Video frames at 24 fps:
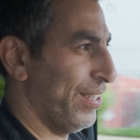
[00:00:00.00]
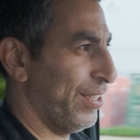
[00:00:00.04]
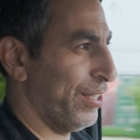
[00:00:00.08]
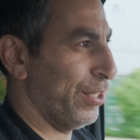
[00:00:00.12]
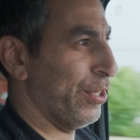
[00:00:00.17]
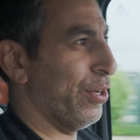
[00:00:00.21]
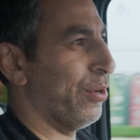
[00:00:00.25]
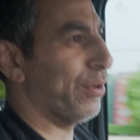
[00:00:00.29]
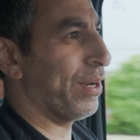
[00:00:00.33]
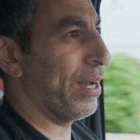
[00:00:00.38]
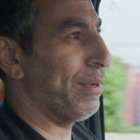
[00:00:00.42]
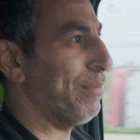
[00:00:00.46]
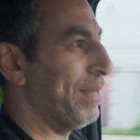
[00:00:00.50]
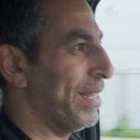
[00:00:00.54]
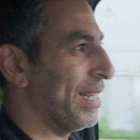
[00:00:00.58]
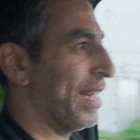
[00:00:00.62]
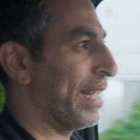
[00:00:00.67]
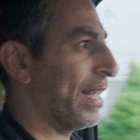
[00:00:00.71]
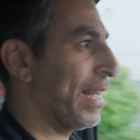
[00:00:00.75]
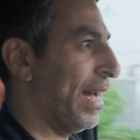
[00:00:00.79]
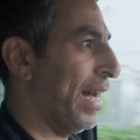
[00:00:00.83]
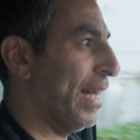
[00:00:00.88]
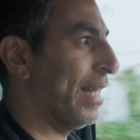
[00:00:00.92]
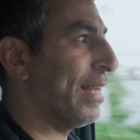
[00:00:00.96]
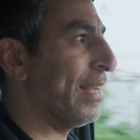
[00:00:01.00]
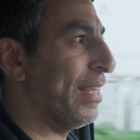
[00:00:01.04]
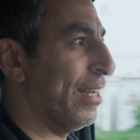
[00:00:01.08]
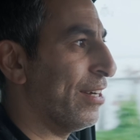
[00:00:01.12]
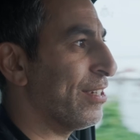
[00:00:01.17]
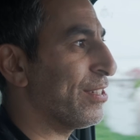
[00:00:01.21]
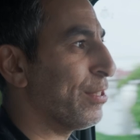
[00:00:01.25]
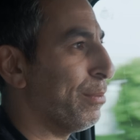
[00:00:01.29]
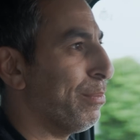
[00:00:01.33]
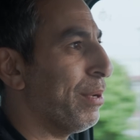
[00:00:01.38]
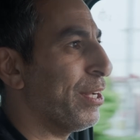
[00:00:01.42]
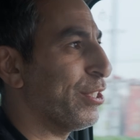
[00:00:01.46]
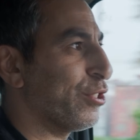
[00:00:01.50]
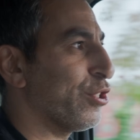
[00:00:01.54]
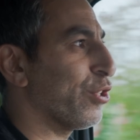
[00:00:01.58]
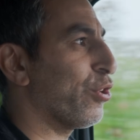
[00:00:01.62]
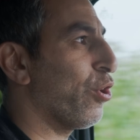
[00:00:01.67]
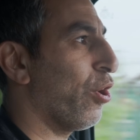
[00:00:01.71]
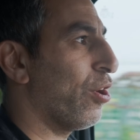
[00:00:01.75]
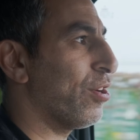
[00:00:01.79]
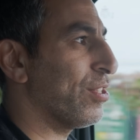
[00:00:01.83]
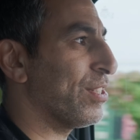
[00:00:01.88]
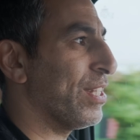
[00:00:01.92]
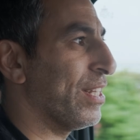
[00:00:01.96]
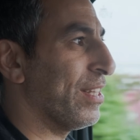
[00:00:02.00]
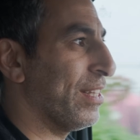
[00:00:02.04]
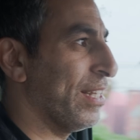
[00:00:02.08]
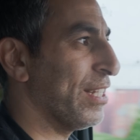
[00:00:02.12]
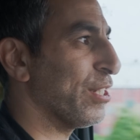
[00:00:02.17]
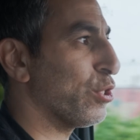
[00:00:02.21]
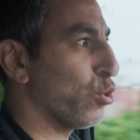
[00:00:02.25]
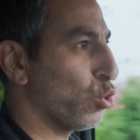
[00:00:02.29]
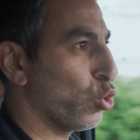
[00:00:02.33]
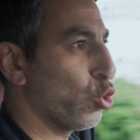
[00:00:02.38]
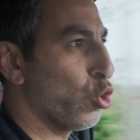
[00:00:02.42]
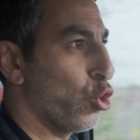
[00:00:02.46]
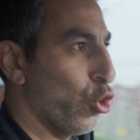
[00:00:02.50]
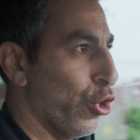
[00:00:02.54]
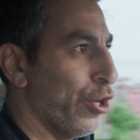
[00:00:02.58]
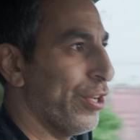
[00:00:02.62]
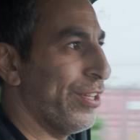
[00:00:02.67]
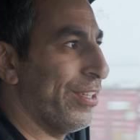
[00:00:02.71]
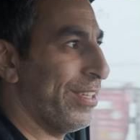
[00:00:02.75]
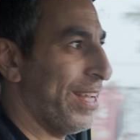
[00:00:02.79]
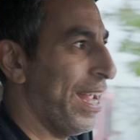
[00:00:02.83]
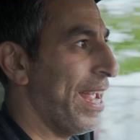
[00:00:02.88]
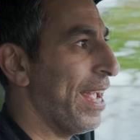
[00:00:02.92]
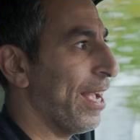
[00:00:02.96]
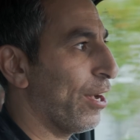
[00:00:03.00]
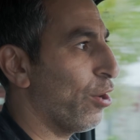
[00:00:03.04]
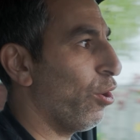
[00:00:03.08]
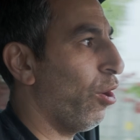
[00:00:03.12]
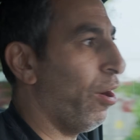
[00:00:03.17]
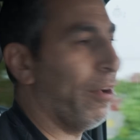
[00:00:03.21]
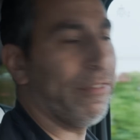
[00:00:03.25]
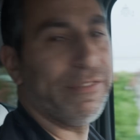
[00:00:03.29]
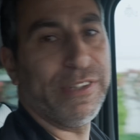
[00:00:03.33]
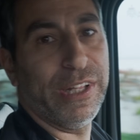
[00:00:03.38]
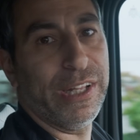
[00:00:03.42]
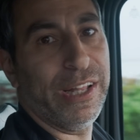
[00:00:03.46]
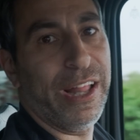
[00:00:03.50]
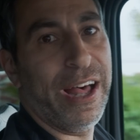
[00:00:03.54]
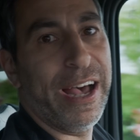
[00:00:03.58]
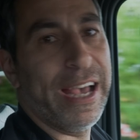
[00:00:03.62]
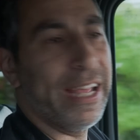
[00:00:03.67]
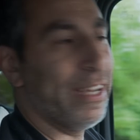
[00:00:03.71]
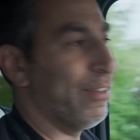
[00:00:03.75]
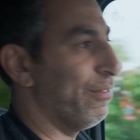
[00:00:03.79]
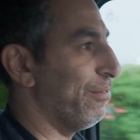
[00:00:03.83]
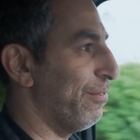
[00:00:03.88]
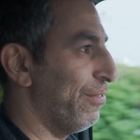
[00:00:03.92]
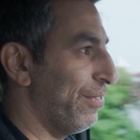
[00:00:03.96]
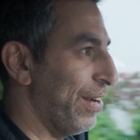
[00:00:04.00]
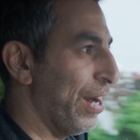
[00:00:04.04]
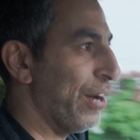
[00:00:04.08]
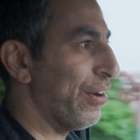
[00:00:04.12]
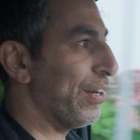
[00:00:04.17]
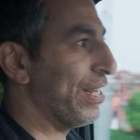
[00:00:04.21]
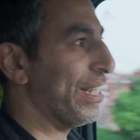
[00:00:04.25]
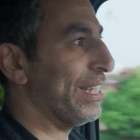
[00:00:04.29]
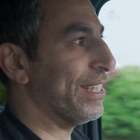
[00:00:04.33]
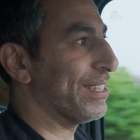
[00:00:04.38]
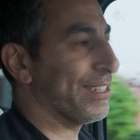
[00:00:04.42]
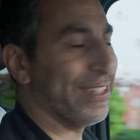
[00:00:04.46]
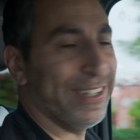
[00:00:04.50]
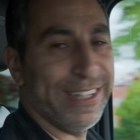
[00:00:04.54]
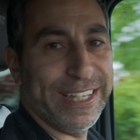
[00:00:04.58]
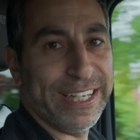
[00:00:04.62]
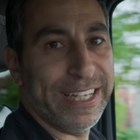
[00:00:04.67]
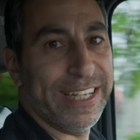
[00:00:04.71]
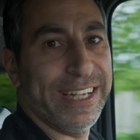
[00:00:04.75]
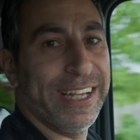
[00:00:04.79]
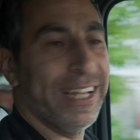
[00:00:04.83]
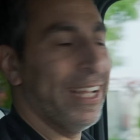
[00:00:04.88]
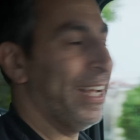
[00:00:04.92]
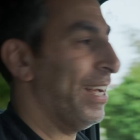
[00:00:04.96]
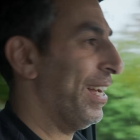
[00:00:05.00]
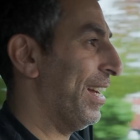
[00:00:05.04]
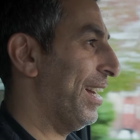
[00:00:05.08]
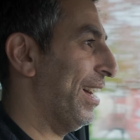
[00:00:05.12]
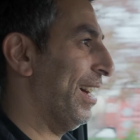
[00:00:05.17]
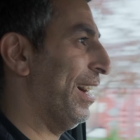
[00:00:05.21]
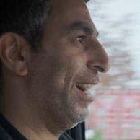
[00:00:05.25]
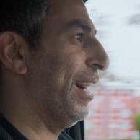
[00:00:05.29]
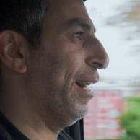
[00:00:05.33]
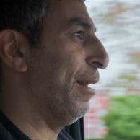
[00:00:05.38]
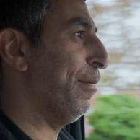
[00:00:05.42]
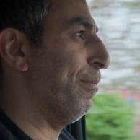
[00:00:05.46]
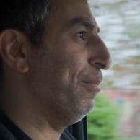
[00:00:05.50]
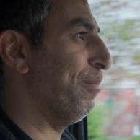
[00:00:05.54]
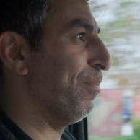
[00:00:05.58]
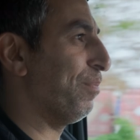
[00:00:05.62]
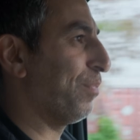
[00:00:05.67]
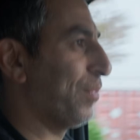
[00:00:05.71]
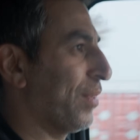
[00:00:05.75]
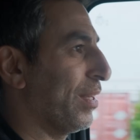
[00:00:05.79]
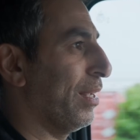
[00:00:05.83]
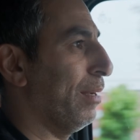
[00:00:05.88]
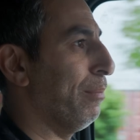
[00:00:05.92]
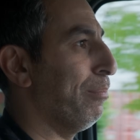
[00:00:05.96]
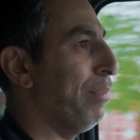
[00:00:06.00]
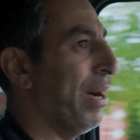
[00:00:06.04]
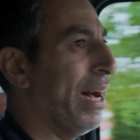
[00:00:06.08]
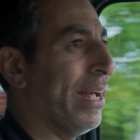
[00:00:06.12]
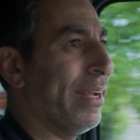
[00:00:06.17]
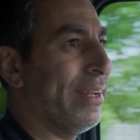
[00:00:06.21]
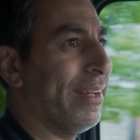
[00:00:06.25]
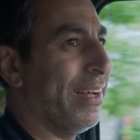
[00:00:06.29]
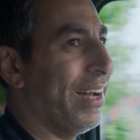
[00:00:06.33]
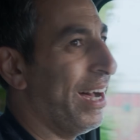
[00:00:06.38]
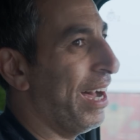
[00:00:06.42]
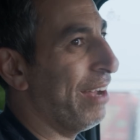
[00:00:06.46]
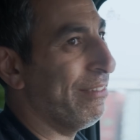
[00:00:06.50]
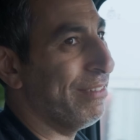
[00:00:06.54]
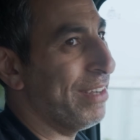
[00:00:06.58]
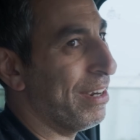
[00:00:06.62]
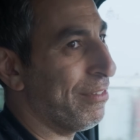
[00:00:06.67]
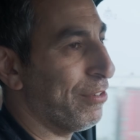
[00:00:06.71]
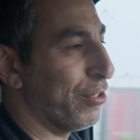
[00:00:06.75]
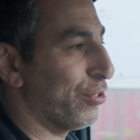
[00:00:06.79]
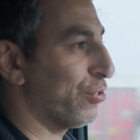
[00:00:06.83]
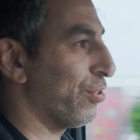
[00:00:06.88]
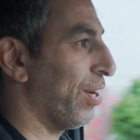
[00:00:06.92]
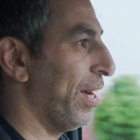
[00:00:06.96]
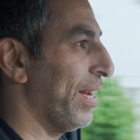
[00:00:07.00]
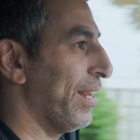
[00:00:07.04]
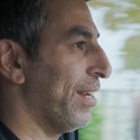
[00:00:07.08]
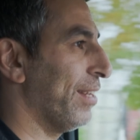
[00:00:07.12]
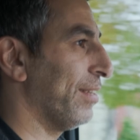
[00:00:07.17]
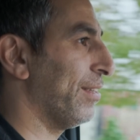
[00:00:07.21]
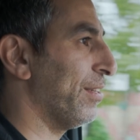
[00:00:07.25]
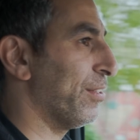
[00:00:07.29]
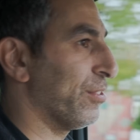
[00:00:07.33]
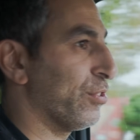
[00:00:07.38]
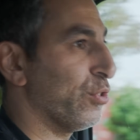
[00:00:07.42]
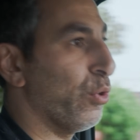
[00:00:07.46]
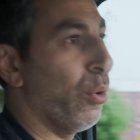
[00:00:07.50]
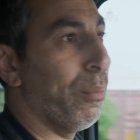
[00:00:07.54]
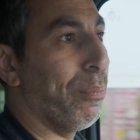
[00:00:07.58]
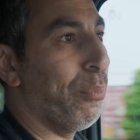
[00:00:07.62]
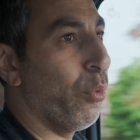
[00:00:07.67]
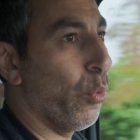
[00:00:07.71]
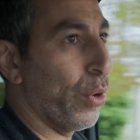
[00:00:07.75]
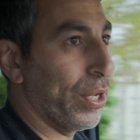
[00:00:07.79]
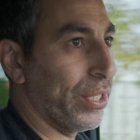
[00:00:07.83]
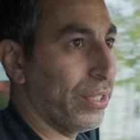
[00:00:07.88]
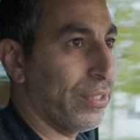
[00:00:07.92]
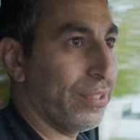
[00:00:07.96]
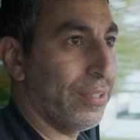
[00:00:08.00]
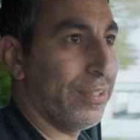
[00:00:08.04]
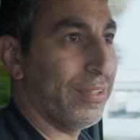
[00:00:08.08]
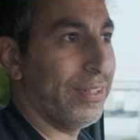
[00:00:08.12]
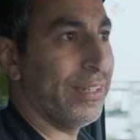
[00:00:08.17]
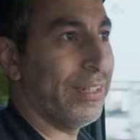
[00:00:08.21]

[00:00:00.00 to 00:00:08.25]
You know what I mean? Like, there's a bunch of cars that this could take off the line very easily. But I've never tried it. There's no point.